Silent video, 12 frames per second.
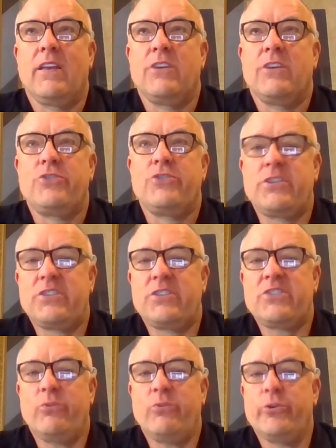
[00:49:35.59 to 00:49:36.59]
she's
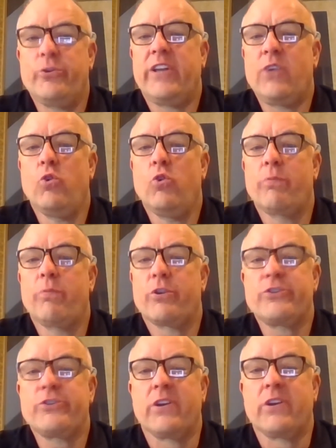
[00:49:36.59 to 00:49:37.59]
just a really cool
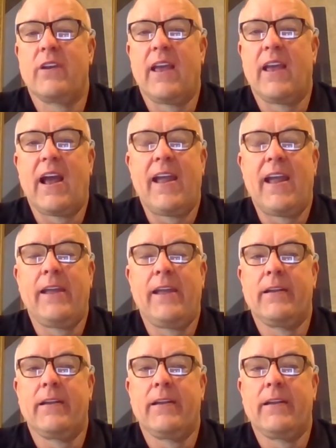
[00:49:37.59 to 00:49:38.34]
person, and I